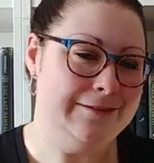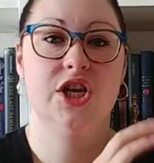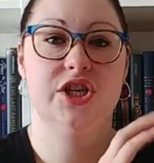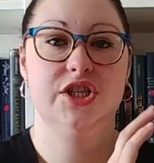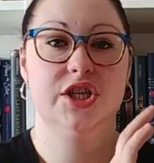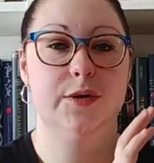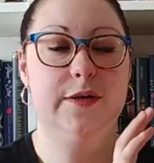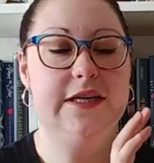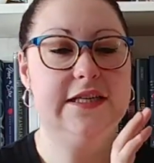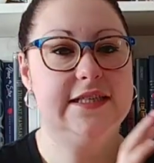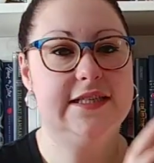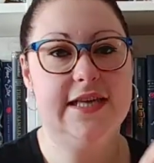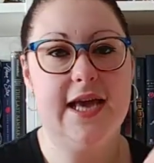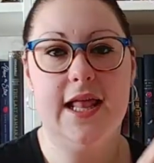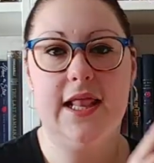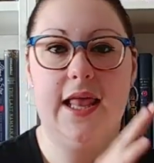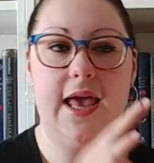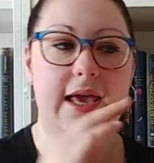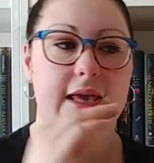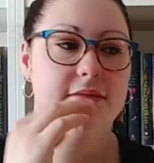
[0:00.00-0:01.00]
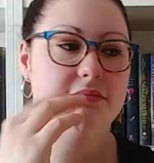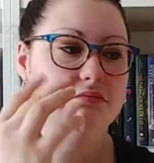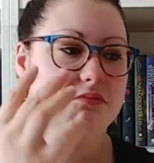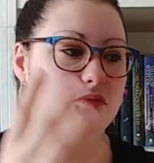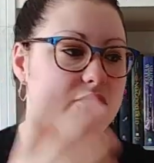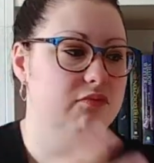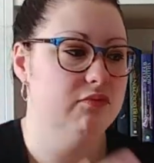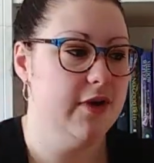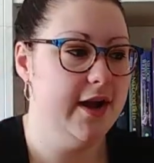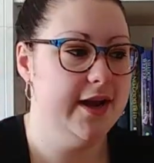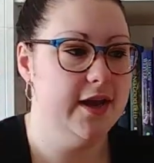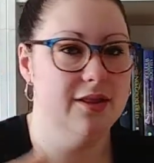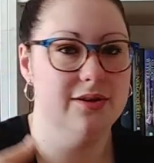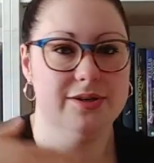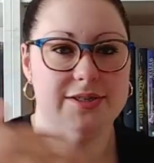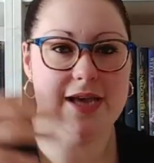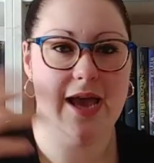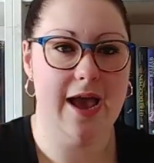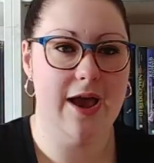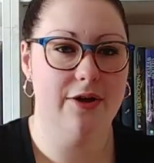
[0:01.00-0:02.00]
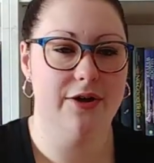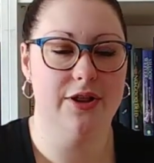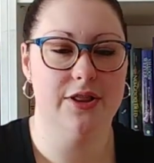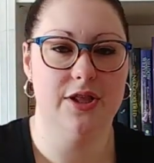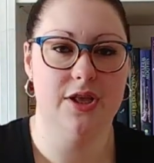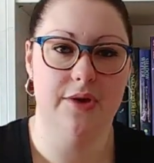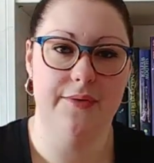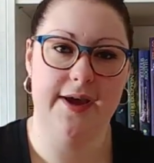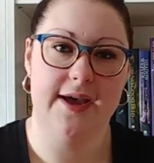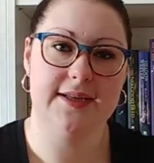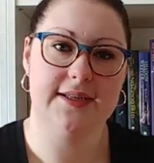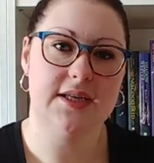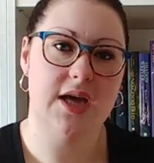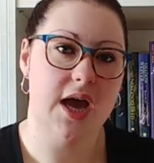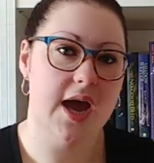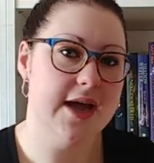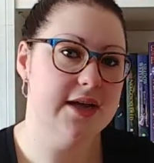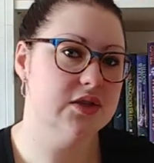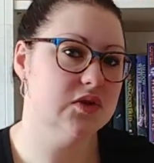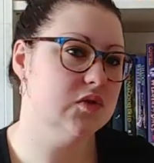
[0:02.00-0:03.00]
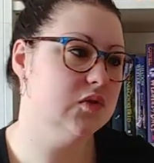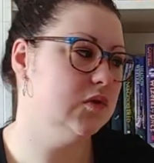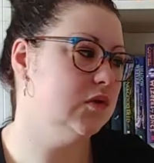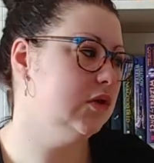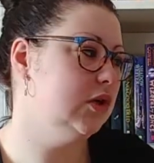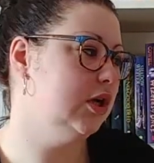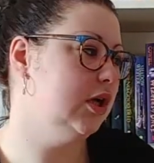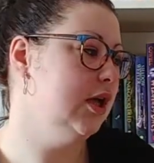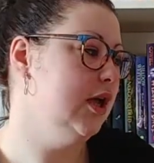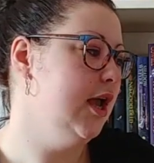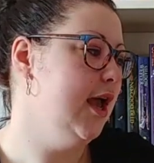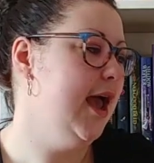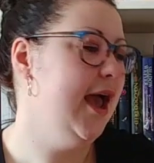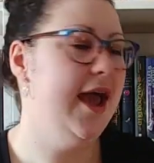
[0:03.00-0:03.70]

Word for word: So it's set like regular town in the U.S. high school.